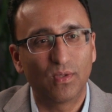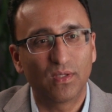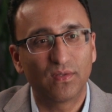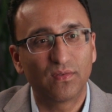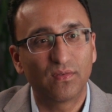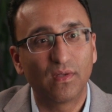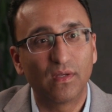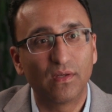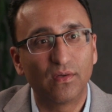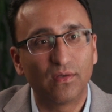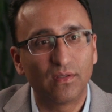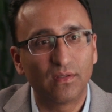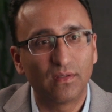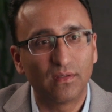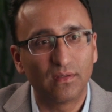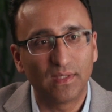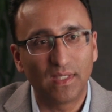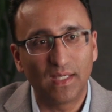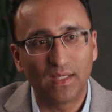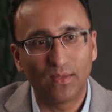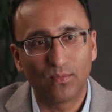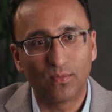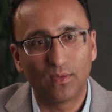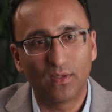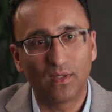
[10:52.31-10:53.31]
What's a neural
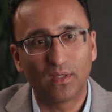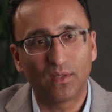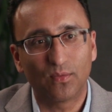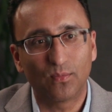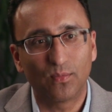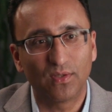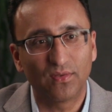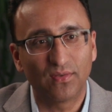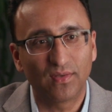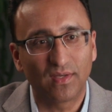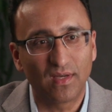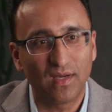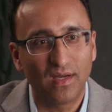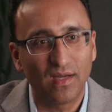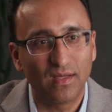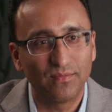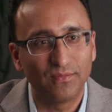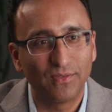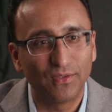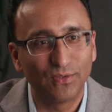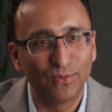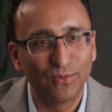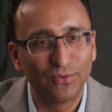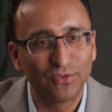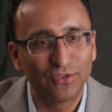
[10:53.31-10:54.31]
network? What's a
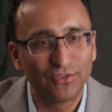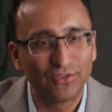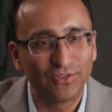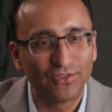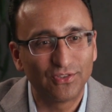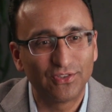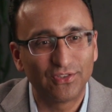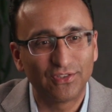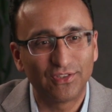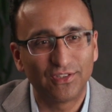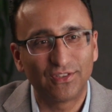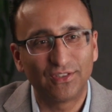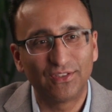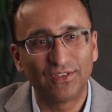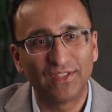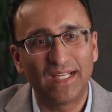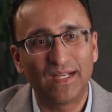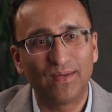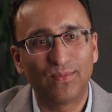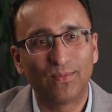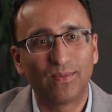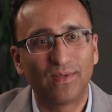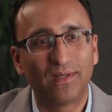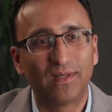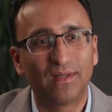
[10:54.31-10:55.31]
convolutional neural
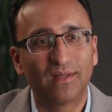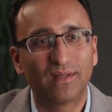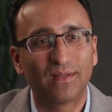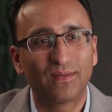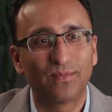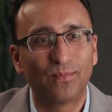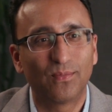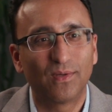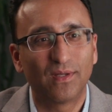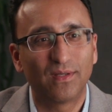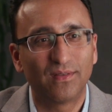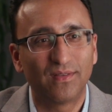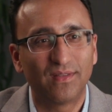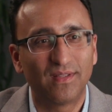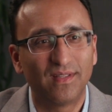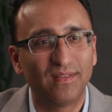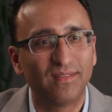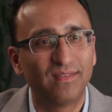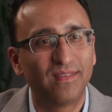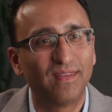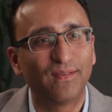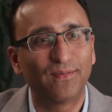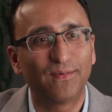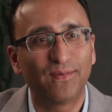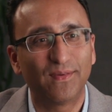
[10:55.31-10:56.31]
network? What are
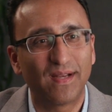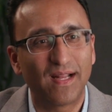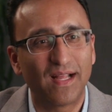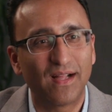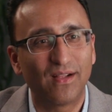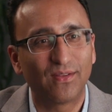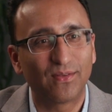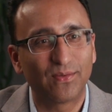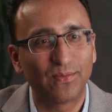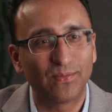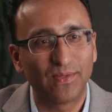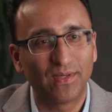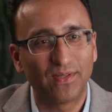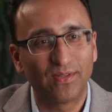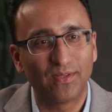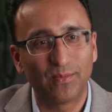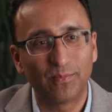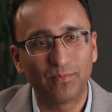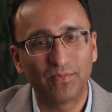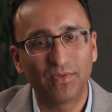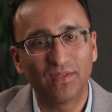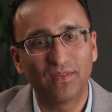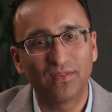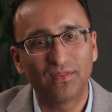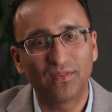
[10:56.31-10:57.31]
these different
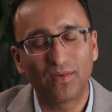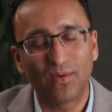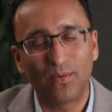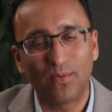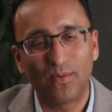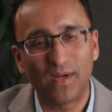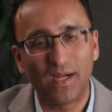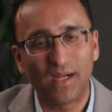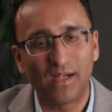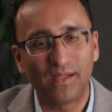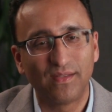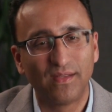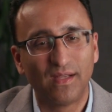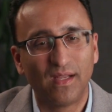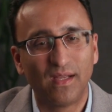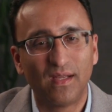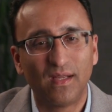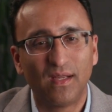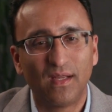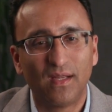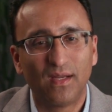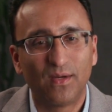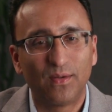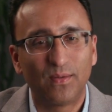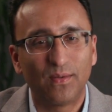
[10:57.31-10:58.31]
algorithms and so on,
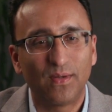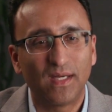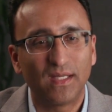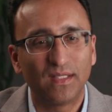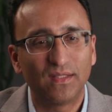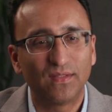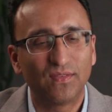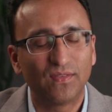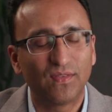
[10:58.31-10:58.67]
right?